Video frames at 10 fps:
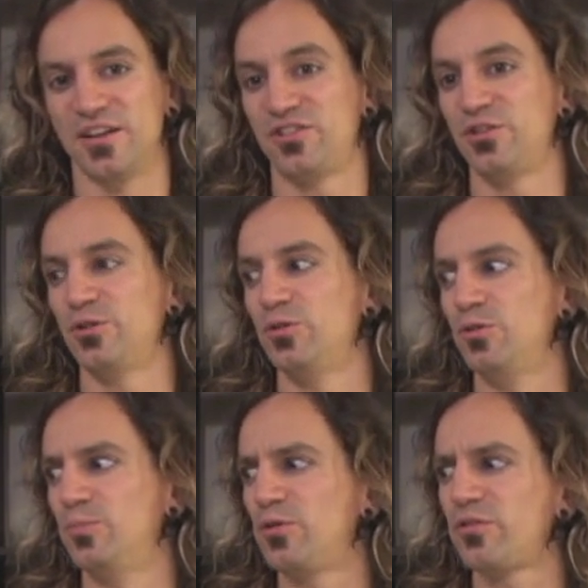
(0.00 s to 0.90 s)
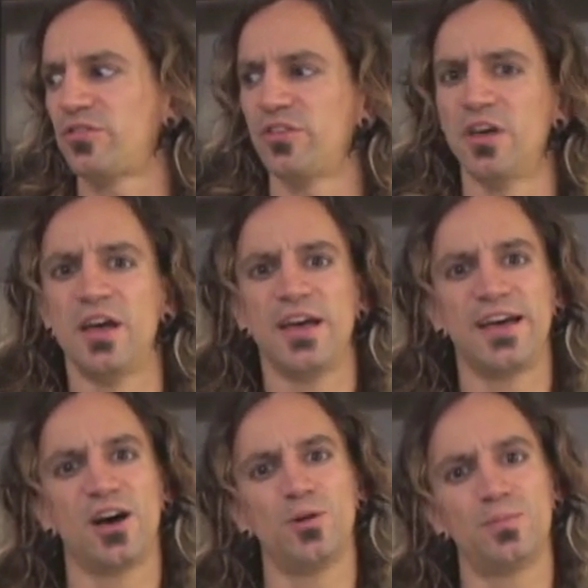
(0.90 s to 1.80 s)
to both
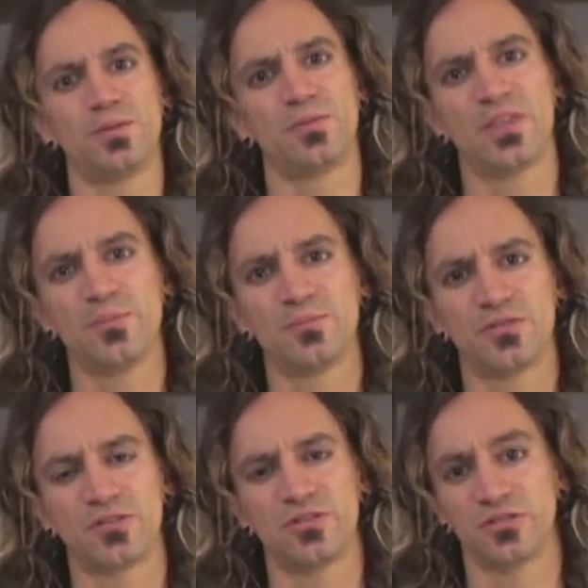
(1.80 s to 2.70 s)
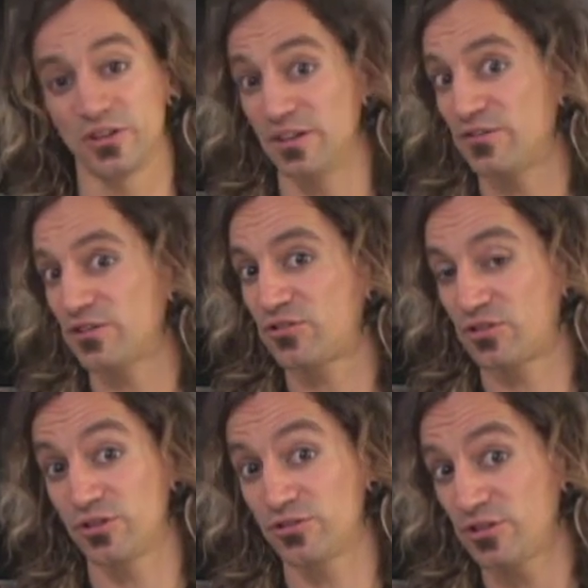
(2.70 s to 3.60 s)
help them deliver
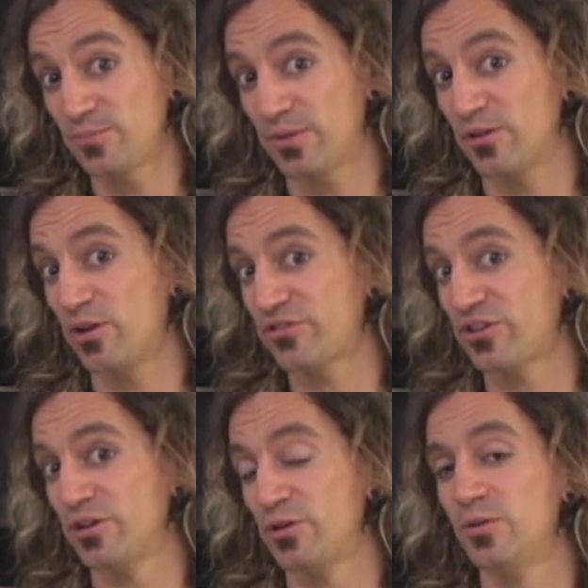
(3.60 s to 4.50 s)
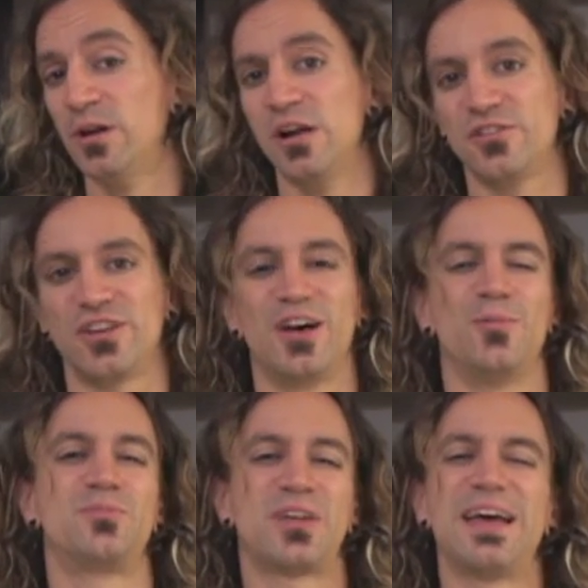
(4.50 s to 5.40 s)
children, but also to
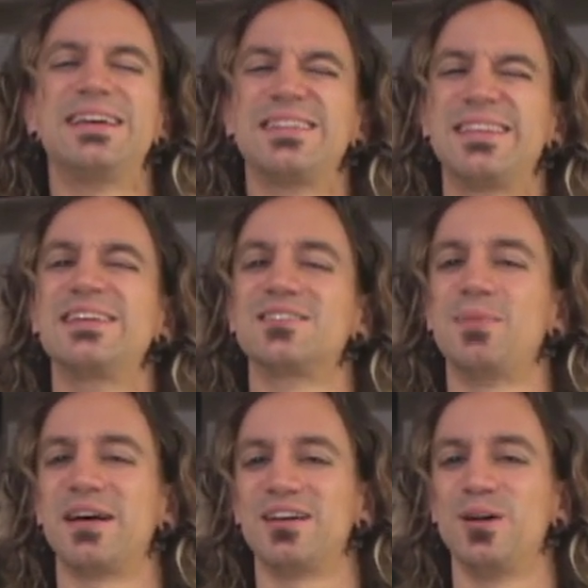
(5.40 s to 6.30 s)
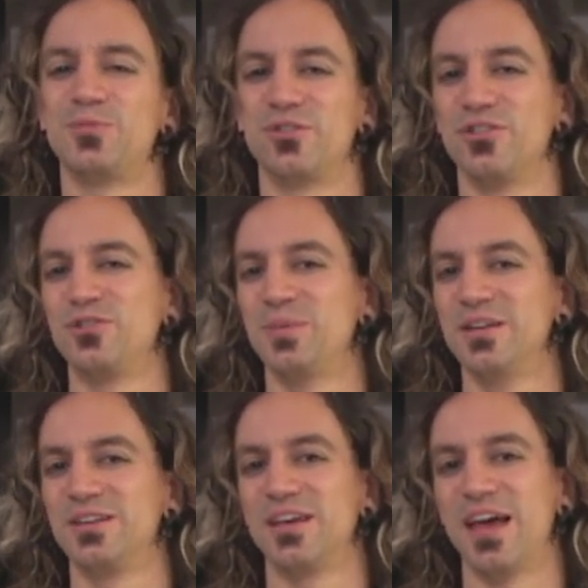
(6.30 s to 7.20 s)
help tighten things back up, so to
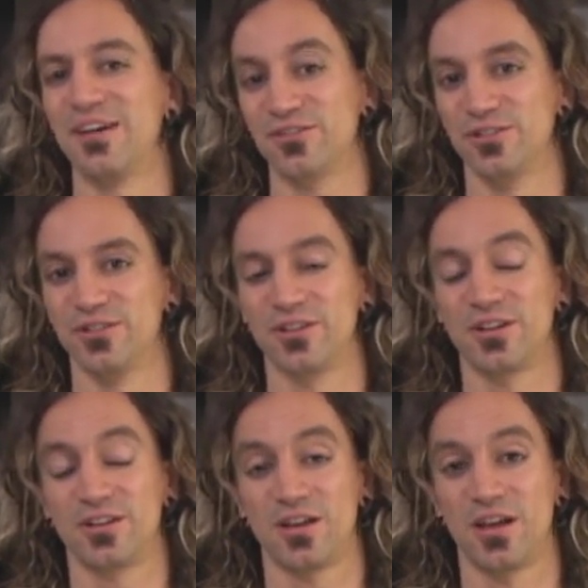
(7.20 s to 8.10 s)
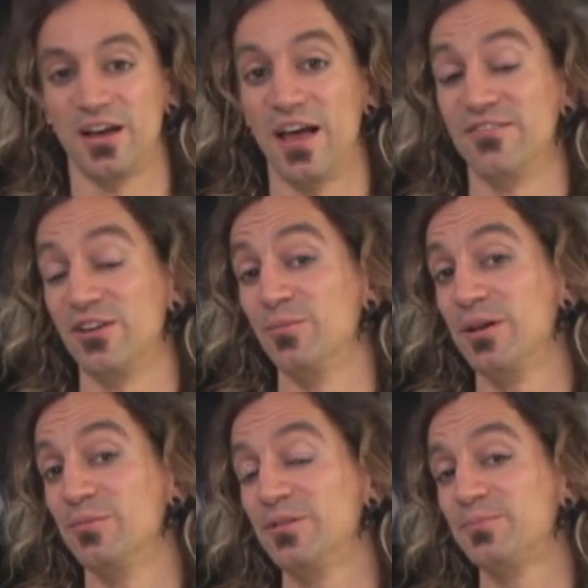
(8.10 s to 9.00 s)
speak, after having a
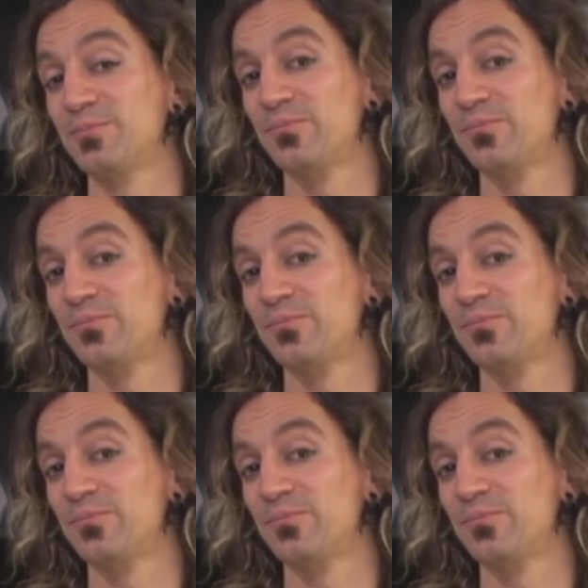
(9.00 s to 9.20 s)
baby.